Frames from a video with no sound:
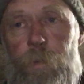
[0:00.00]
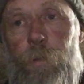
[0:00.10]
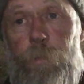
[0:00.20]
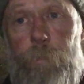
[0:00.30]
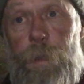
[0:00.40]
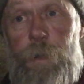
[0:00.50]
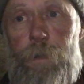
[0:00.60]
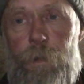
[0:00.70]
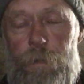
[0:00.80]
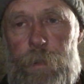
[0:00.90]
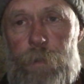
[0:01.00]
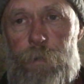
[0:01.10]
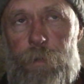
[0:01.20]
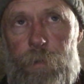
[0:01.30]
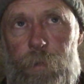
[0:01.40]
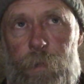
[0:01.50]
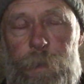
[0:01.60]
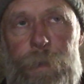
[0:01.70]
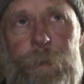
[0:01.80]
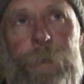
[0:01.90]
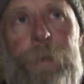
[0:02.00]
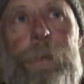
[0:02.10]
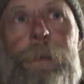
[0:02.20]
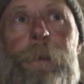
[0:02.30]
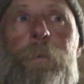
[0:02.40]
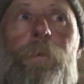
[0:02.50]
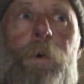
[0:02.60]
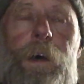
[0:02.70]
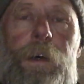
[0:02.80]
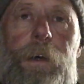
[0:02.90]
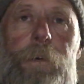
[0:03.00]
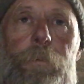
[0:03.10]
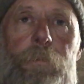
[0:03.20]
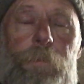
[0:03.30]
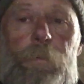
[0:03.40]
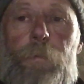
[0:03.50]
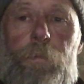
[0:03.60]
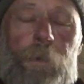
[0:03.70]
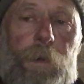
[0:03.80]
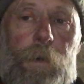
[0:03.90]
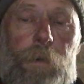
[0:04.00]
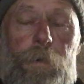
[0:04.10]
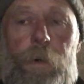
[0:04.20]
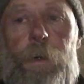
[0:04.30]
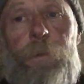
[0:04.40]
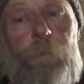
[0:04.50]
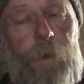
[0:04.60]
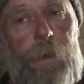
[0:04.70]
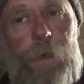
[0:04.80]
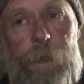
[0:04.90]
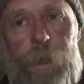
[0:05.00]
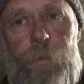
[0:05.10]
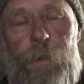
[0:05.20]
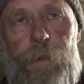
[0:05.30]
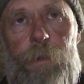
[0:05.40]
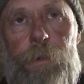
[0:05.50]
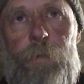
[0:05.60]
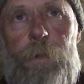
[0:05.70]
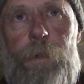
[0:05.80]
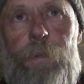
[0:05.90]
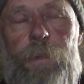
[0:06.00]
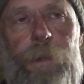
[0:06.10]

spin directions, one going clockwise, one going anti-clockwise,